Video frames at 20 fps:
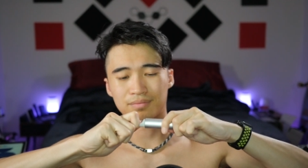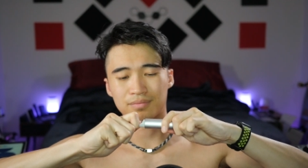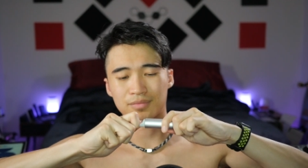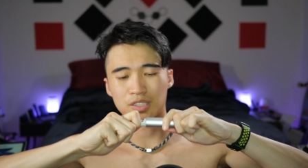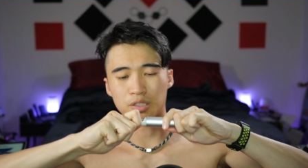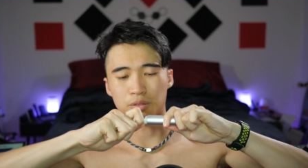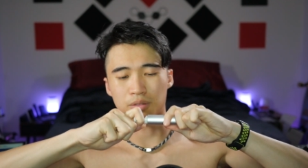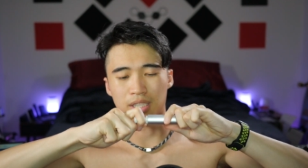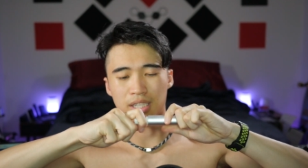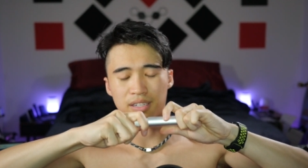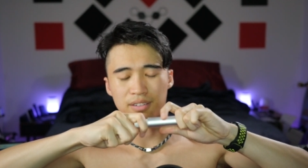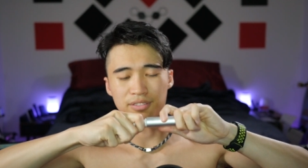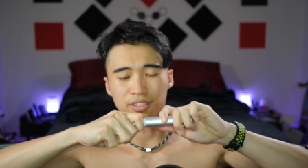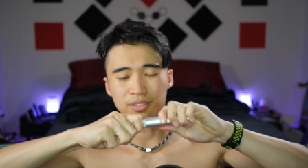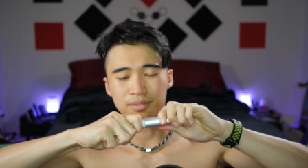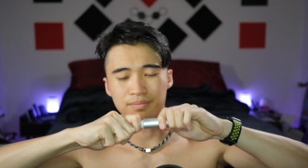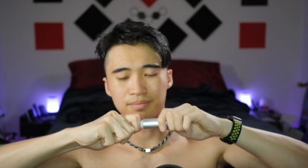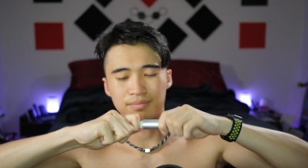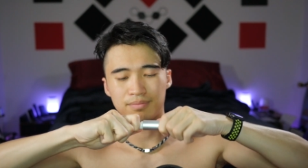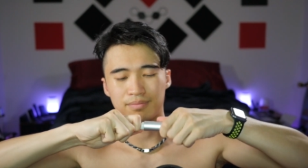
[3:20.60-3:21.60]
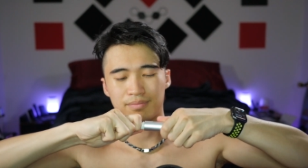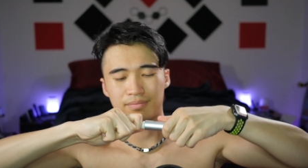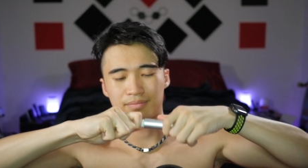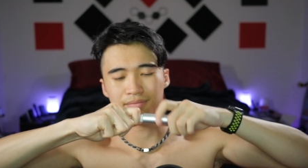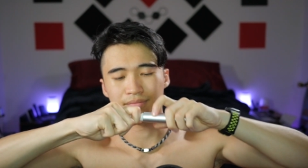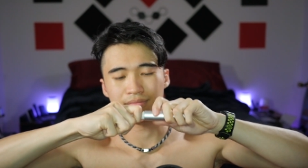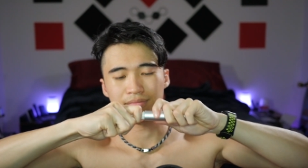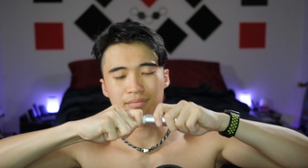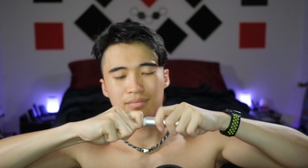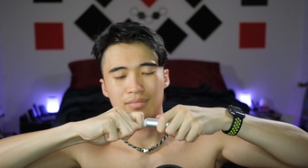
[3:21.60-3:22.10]
whatever.
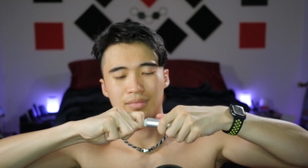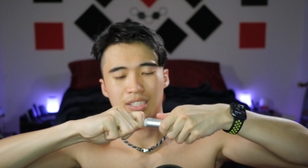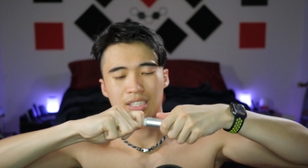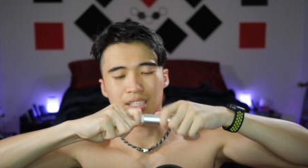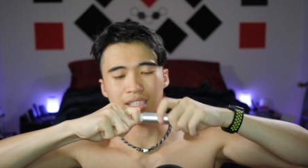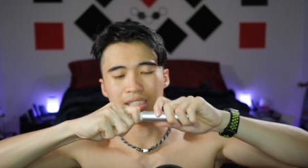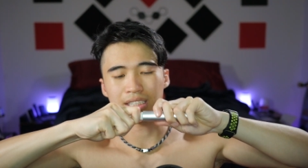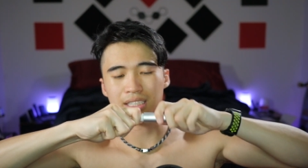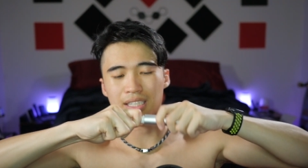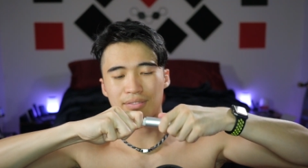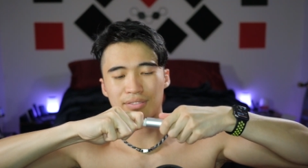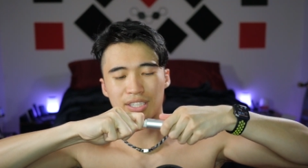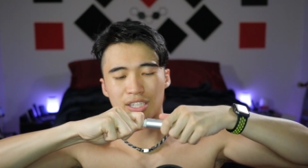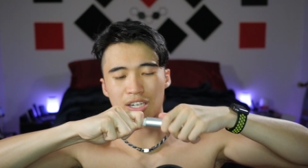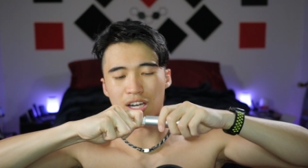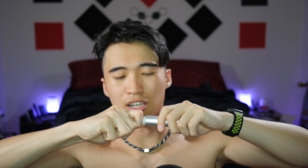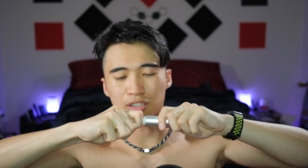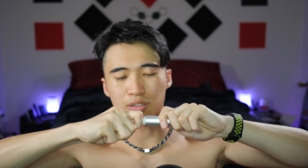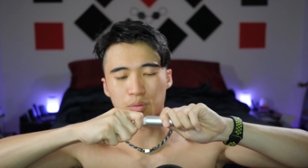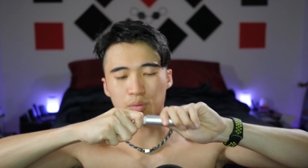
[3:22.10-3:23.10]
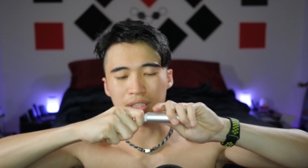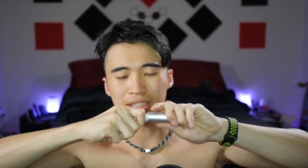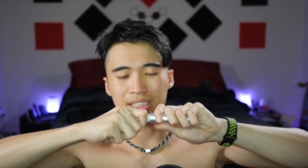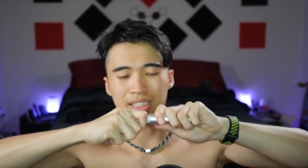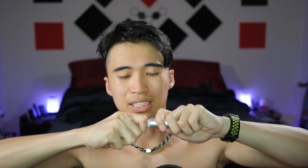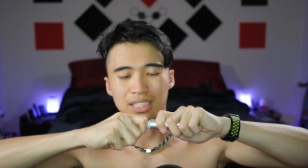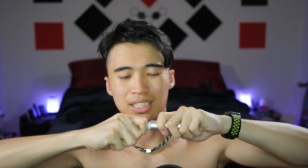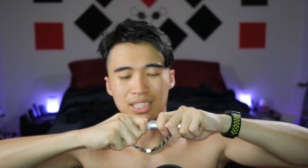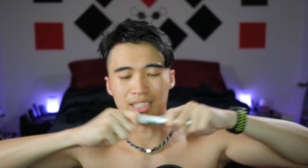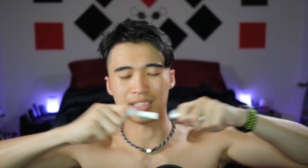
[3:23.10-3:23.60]
It's definitely not
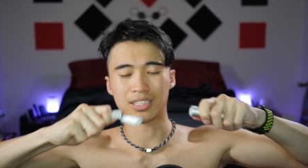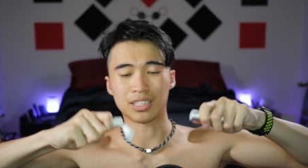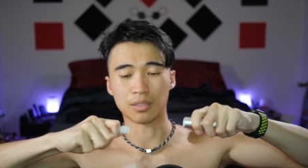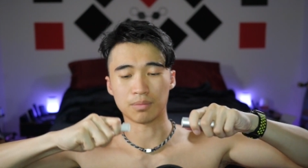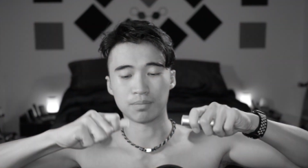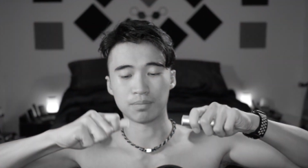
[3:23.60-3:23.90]
twisting it. So